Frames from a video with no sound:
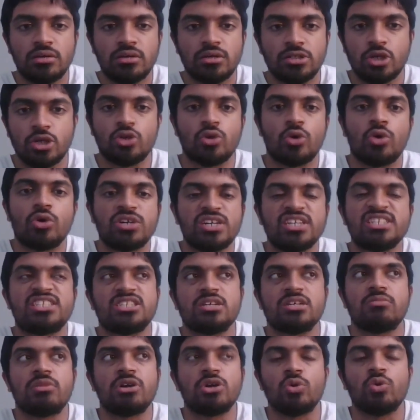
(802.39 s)
He's
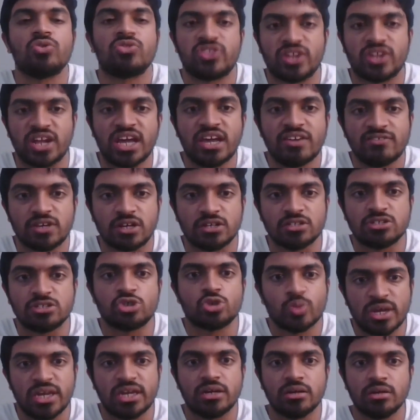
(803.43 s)
someone who thrives on
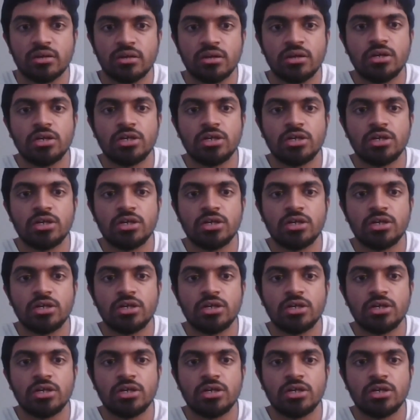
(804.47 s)
swing.